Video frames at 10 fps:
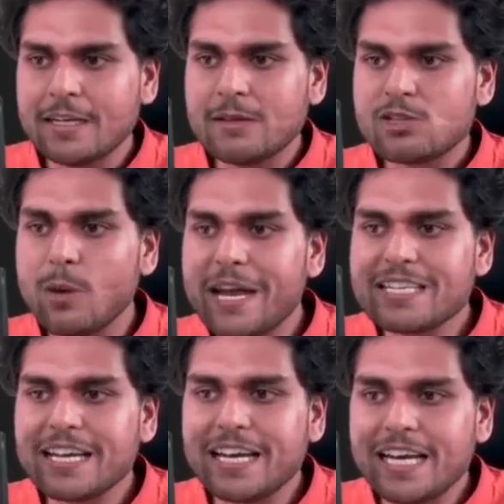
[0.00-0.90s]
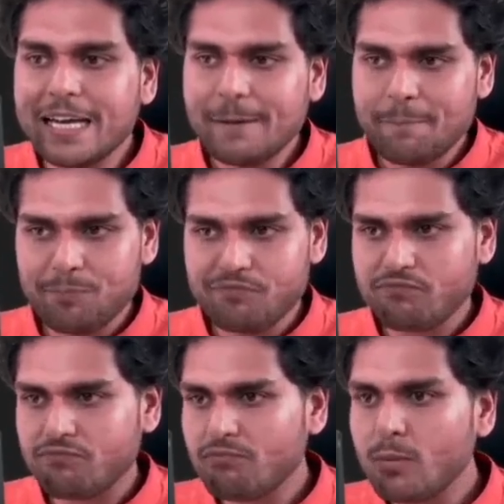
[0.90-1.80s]
So basically,
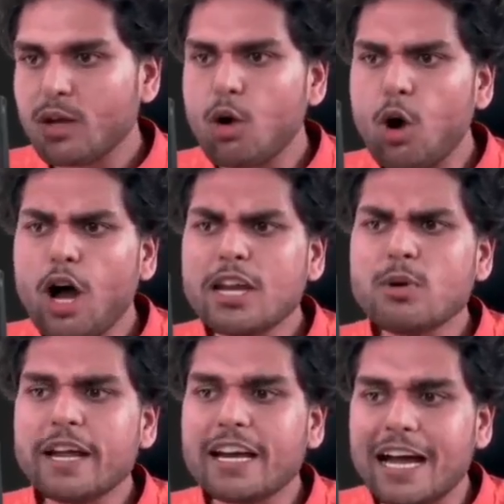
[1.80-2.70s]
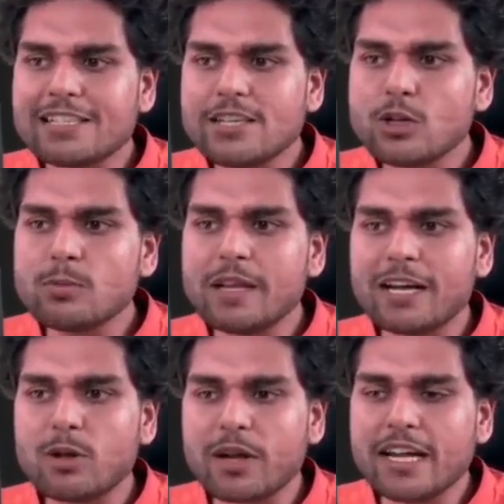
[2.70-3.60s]
or you can assume that,
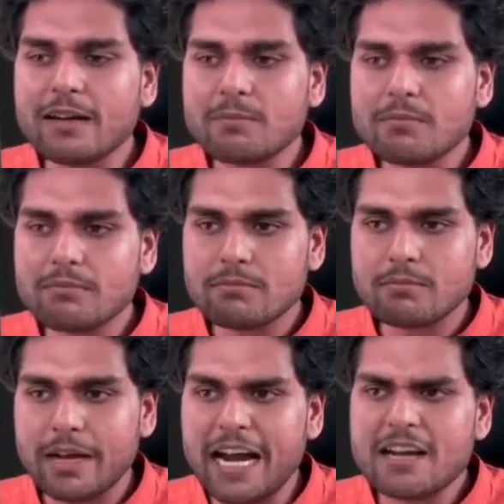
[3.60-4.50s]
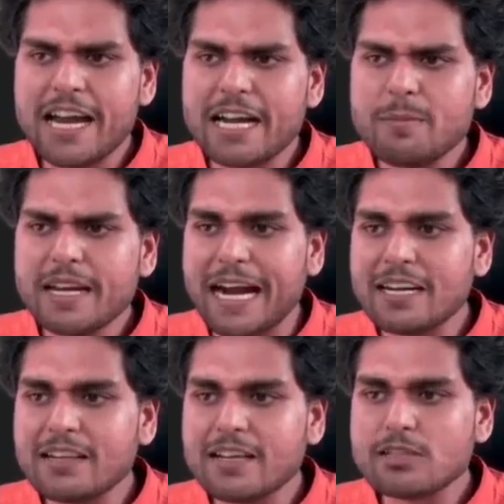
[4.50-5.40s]
okay, and let me
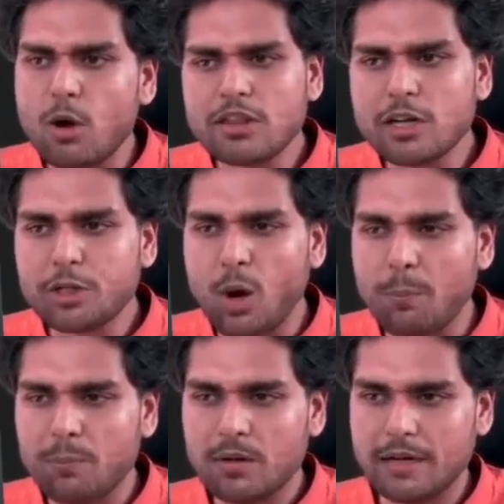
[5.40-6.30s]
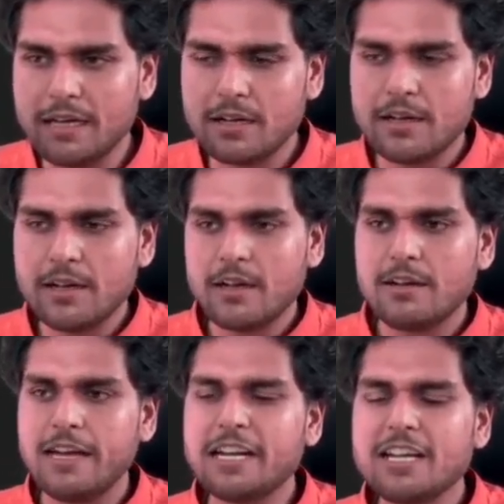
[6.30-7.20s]
write this on the top, right?
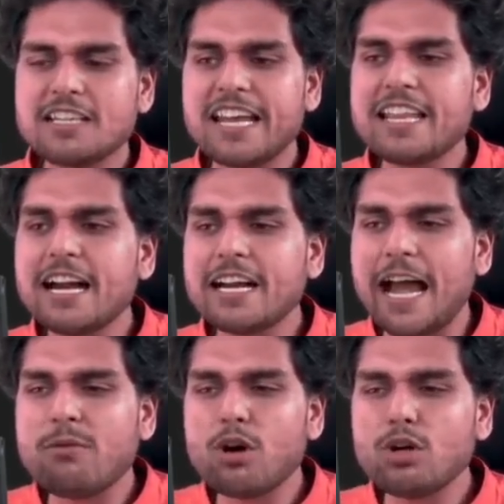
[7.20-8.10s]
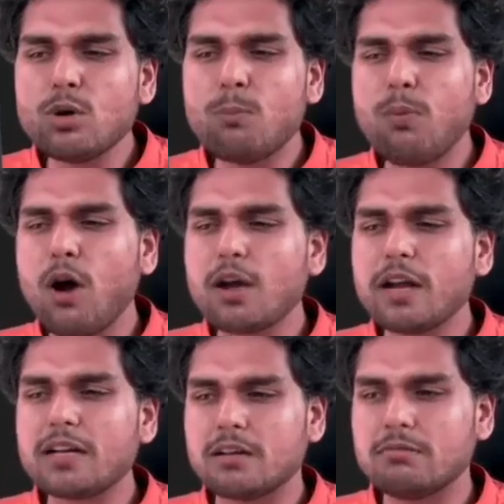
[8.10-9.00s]
Let us say that I want to block
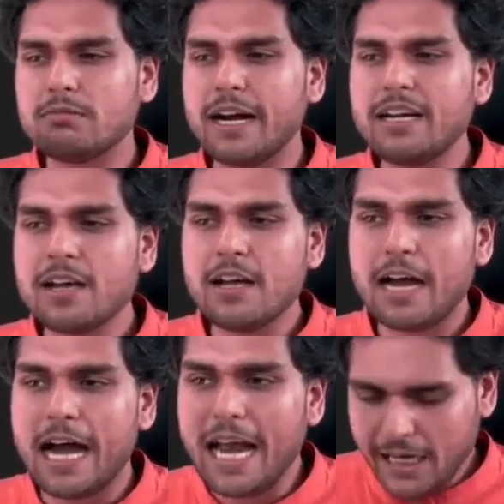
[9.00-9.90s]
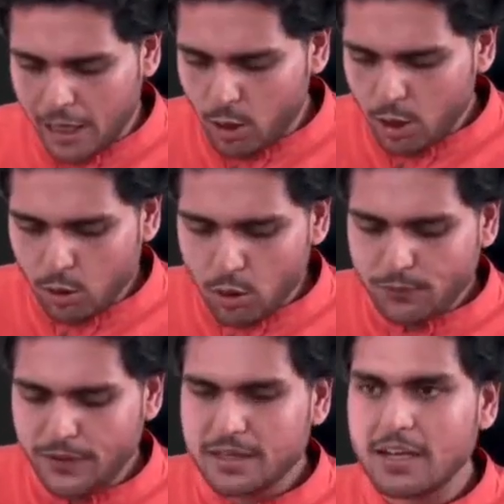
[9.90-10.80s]
it, right? I cannot go
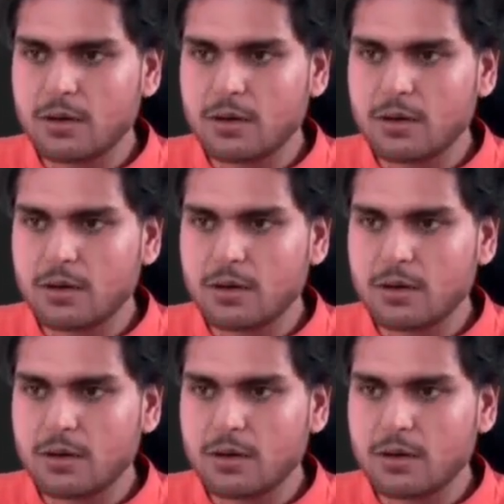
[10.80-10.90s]
further.